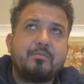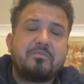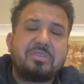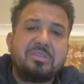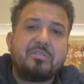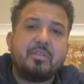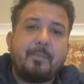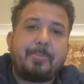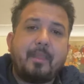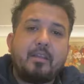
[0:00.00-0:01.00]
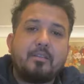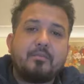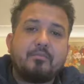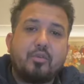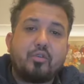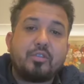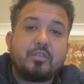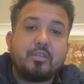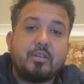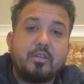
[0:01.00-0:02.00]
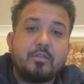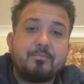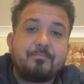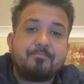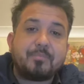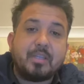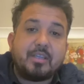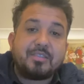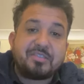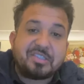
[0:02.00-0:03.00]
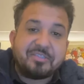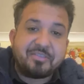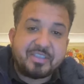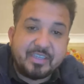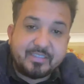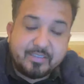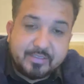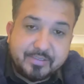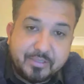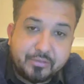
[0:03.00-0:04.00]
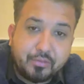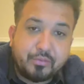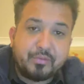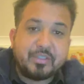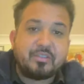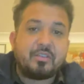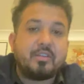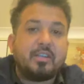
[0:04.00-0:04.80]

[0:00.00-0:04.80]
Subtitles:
three more significant statute which are